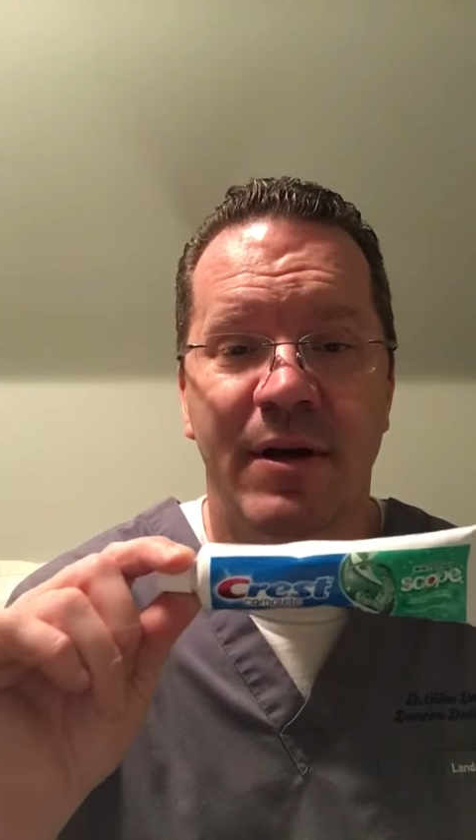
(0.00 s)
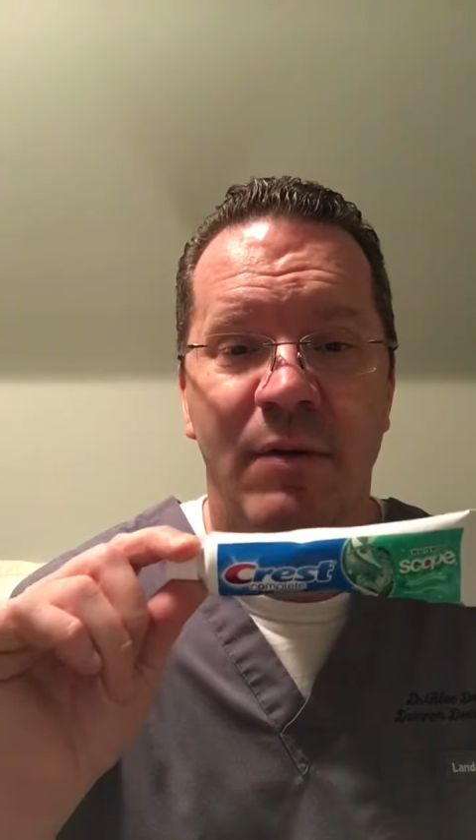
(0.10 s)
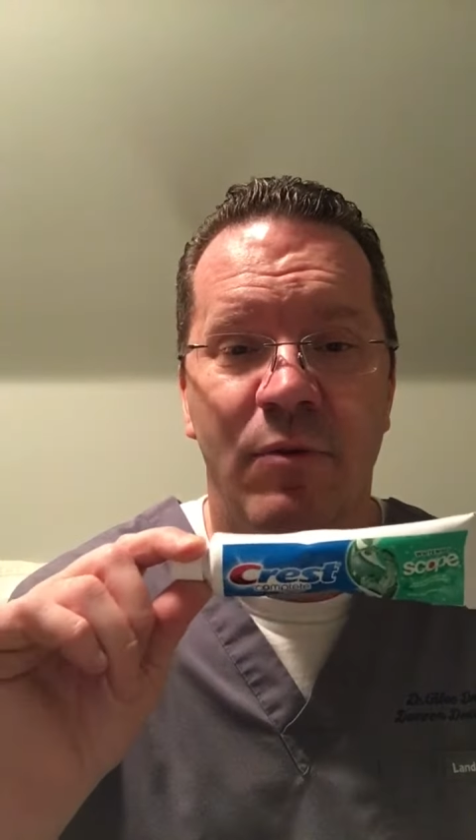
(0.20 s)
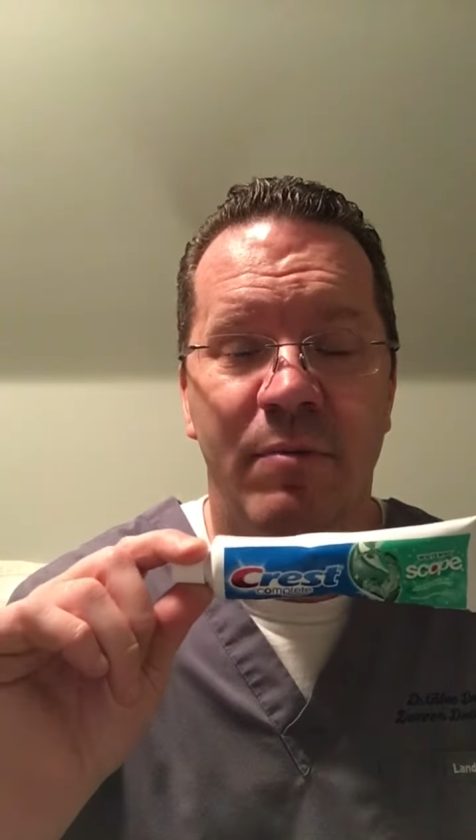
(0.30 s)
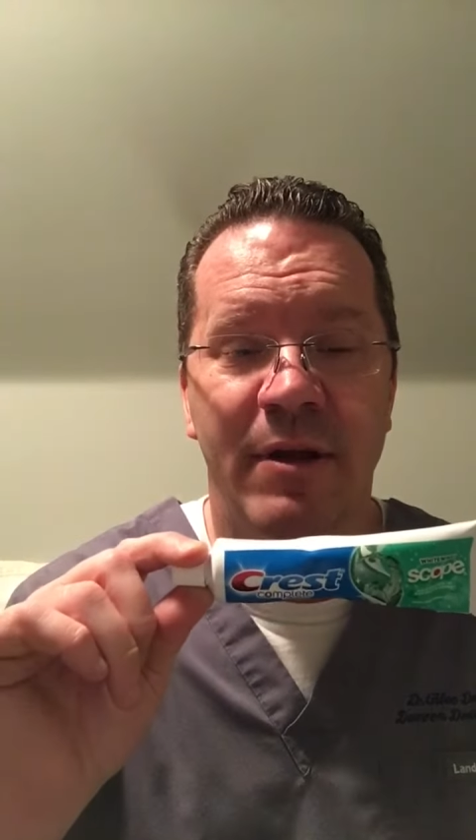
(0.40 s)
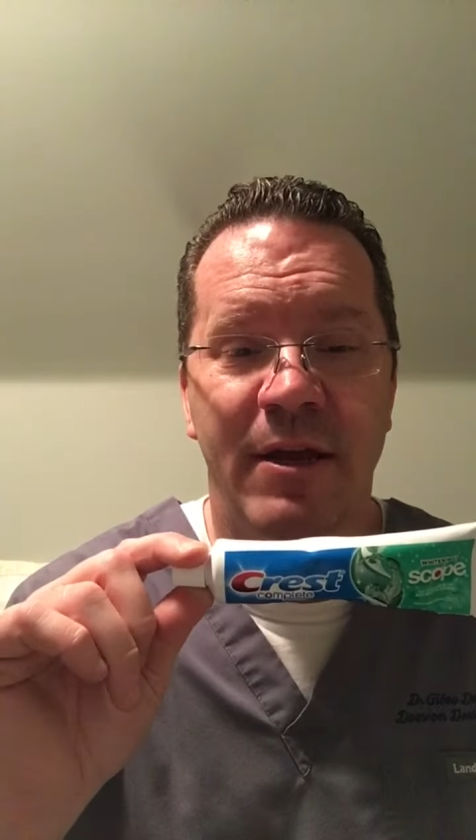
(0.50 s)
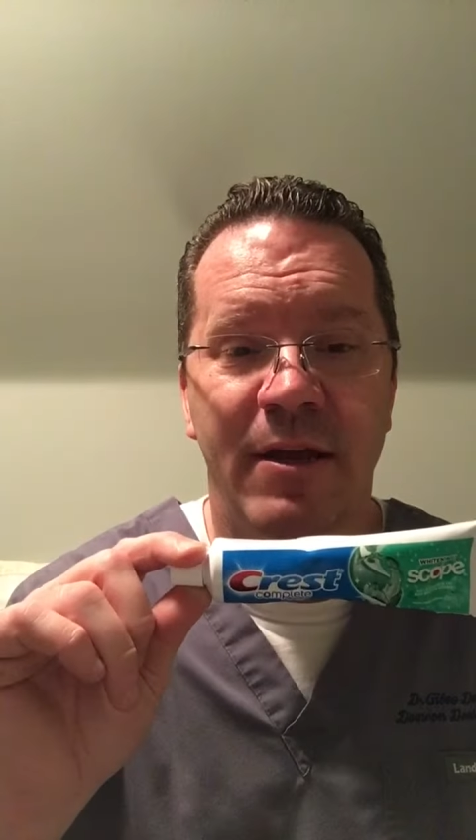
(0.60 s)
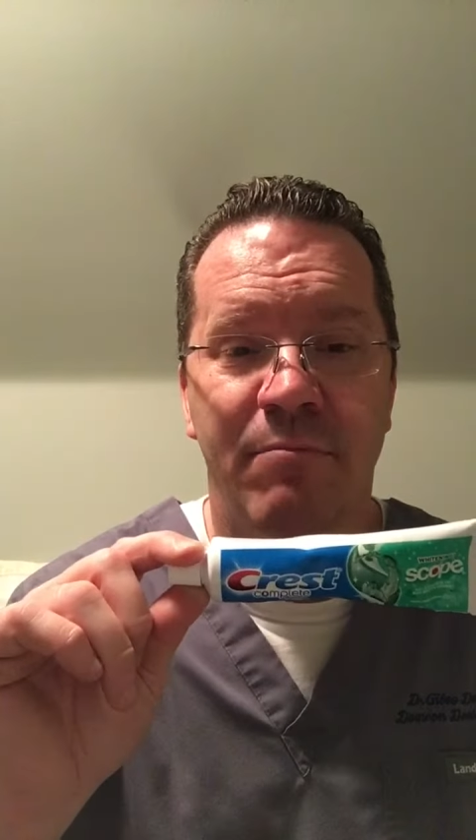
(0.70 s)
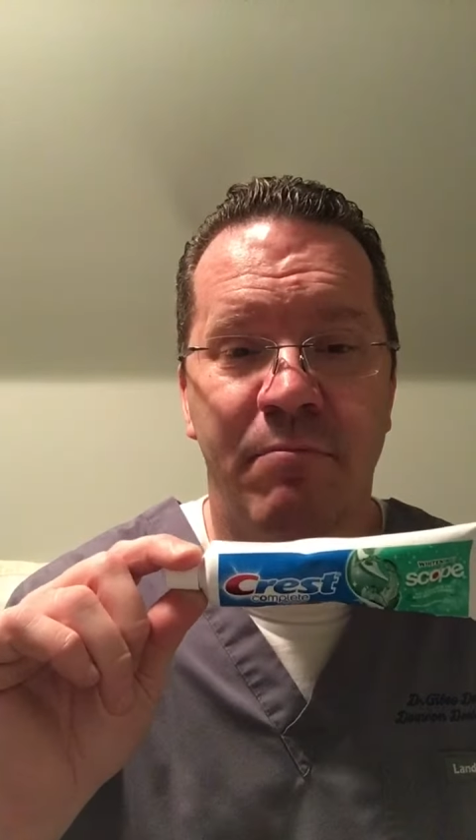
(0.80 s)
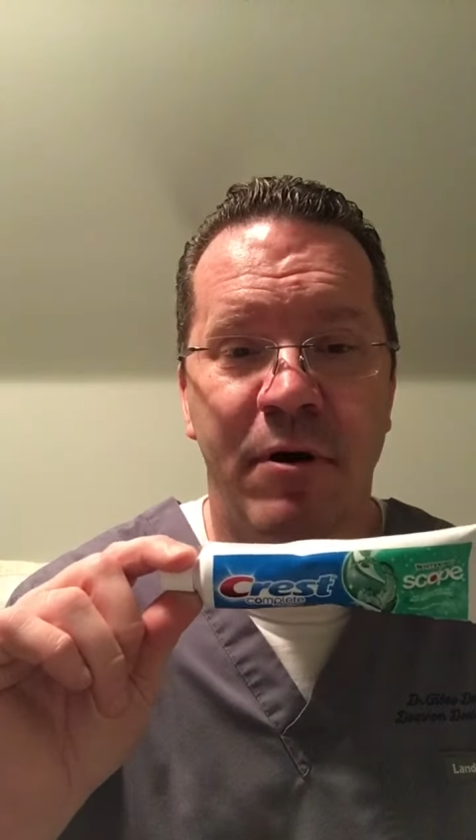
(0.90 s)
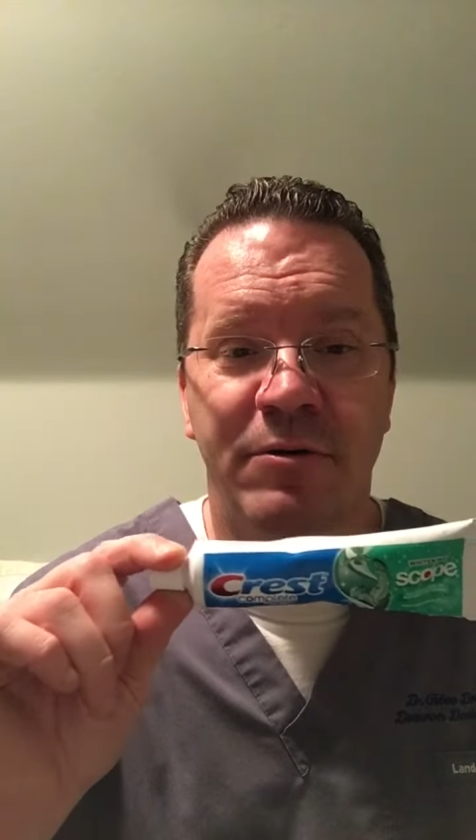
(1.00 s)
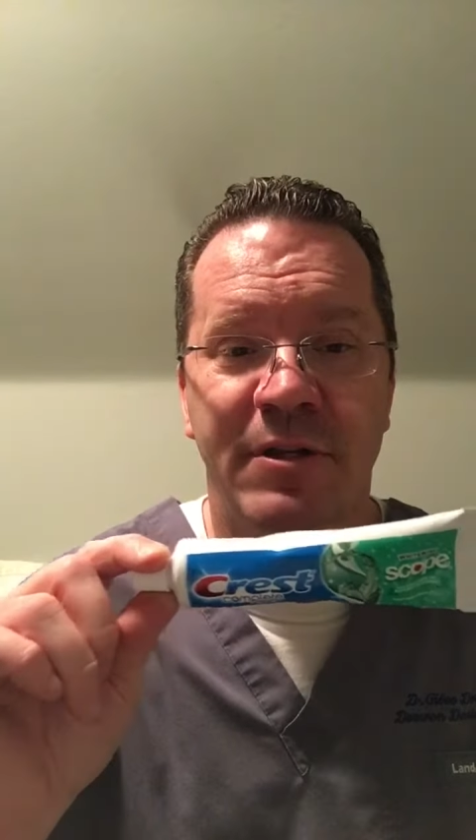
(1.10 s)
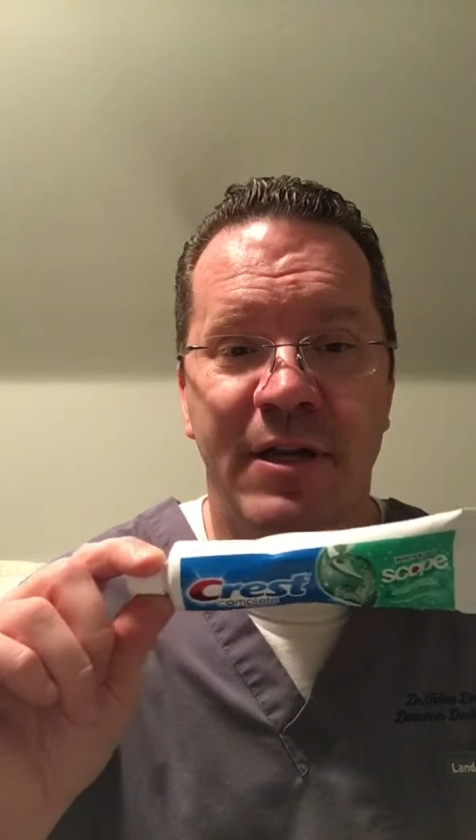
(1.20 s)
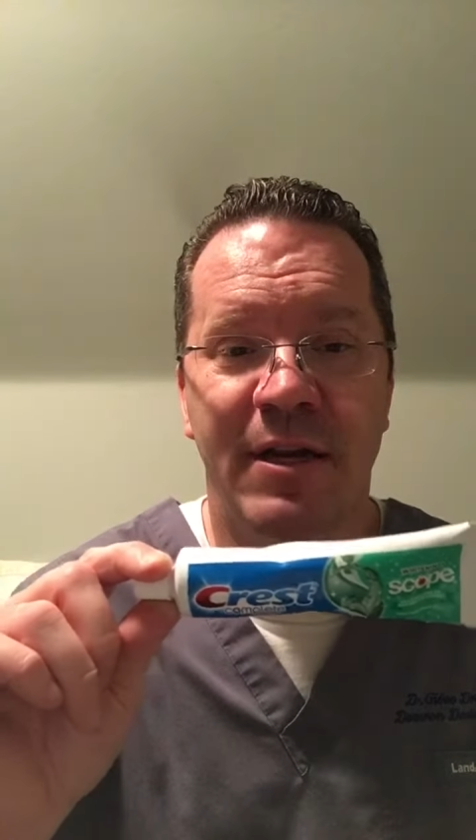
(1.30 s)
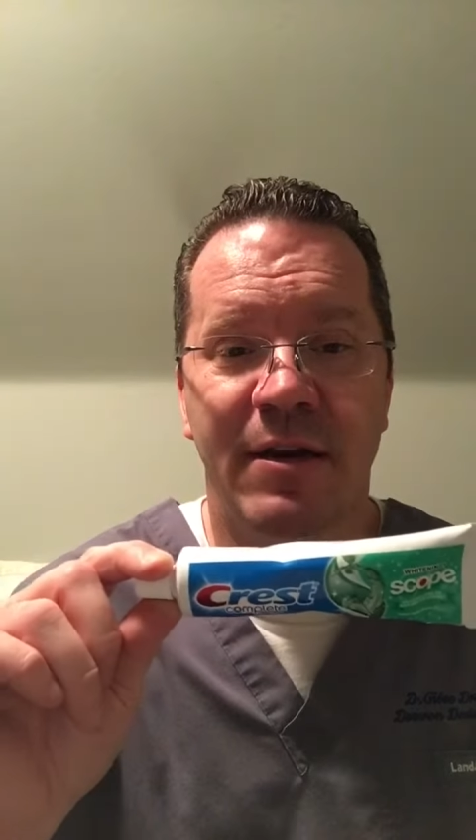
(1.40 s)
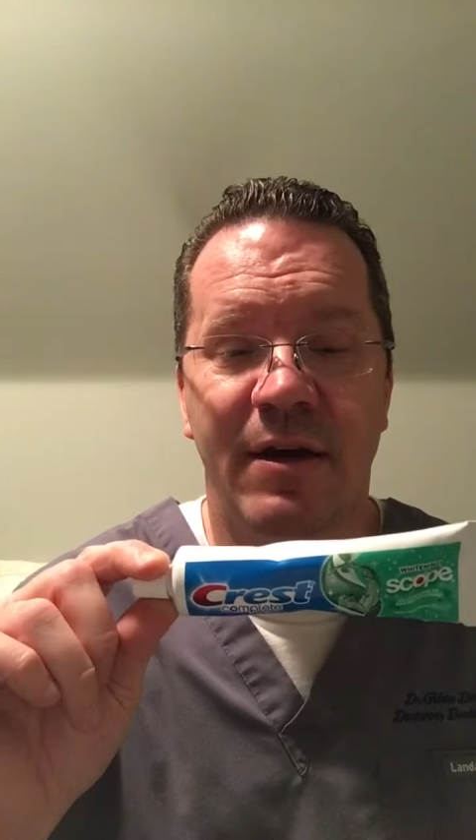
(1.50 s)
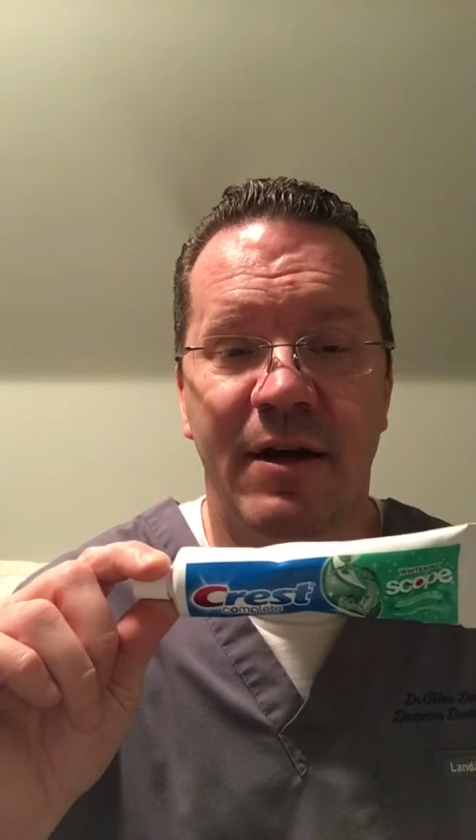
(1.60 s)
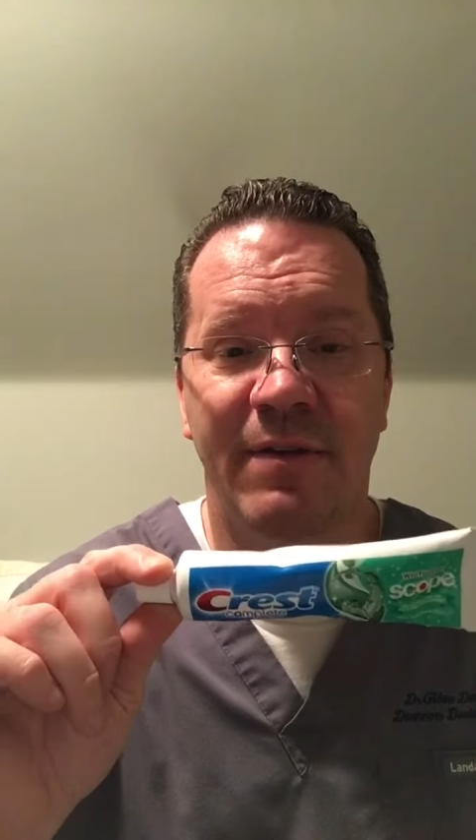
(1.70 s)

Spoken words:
And we'll be posting